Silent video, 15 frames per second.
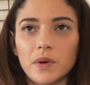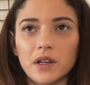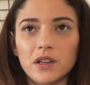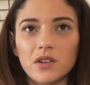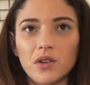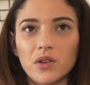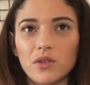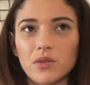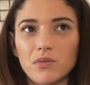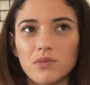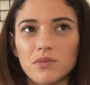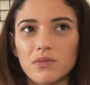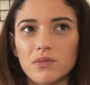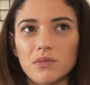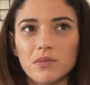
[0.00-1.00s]
but you know,
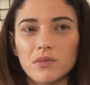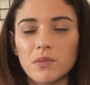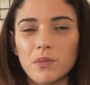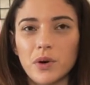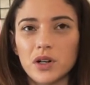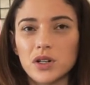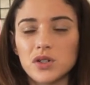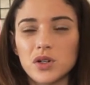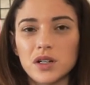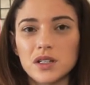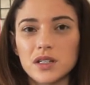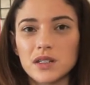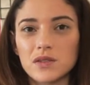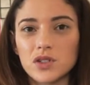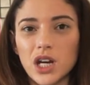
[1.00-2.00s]
body
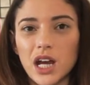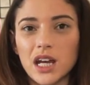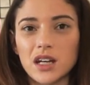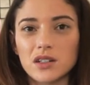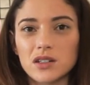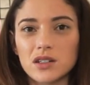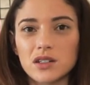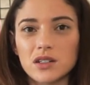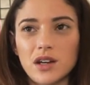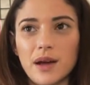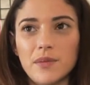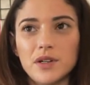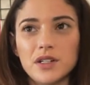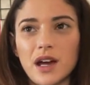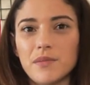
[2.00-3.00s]
trends have changed
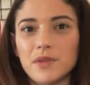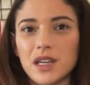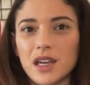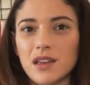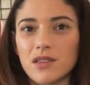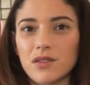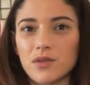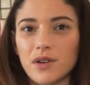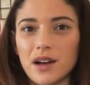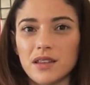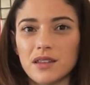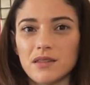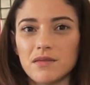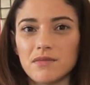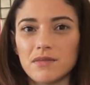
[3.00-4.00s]
time and time again throughout
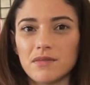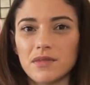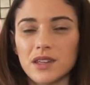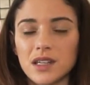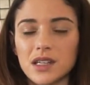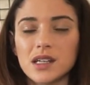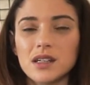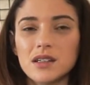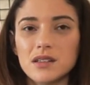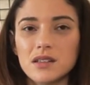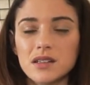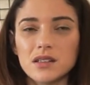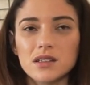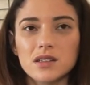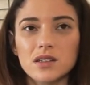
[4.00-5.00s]
the years.
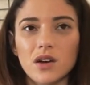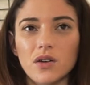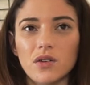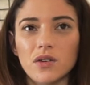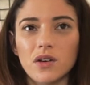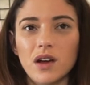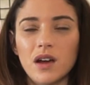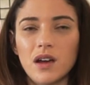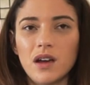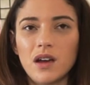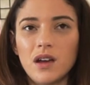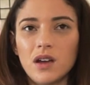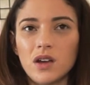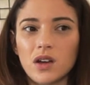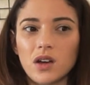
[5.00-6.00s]
So
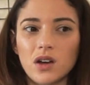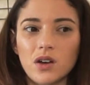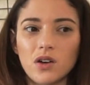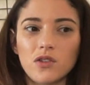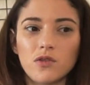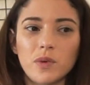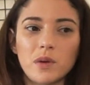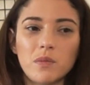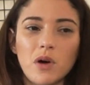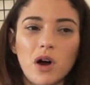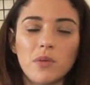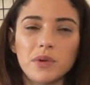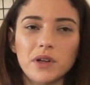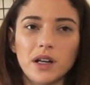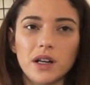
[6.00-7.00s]
could have been
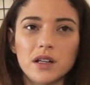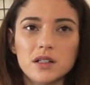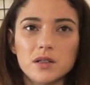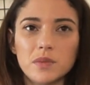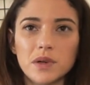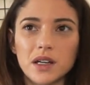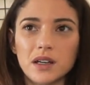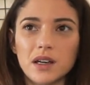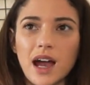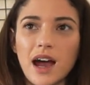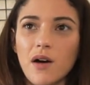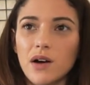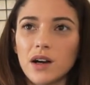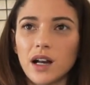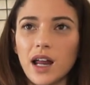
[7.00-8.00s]
popular to be
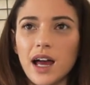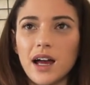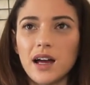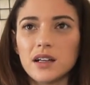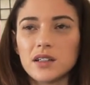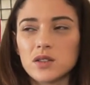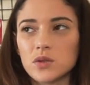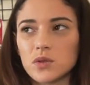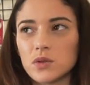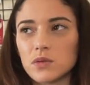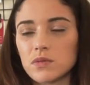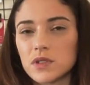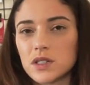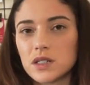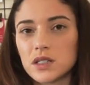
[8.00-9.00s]
hourglass or
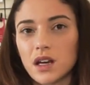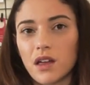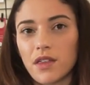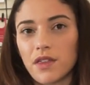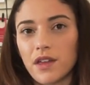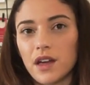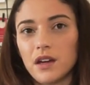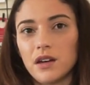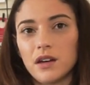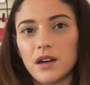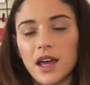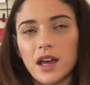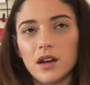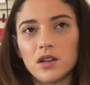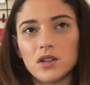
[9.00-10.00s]
stick thin
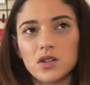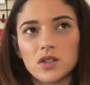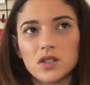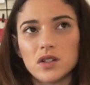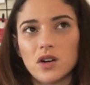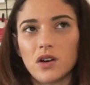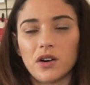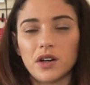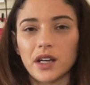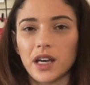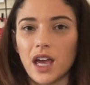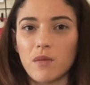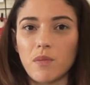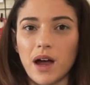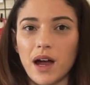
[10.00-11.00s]
and you're just not going to
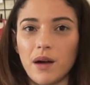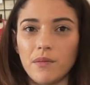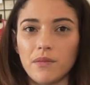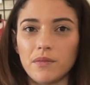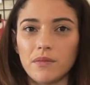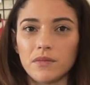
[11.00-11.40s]
keep up